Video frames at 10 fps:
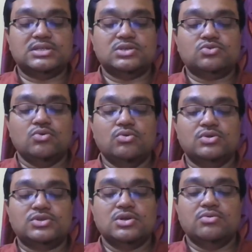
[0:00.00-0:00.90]
the
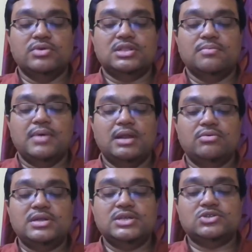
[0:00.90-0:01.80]
souls with
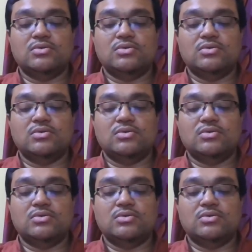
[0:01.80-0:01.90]
melodies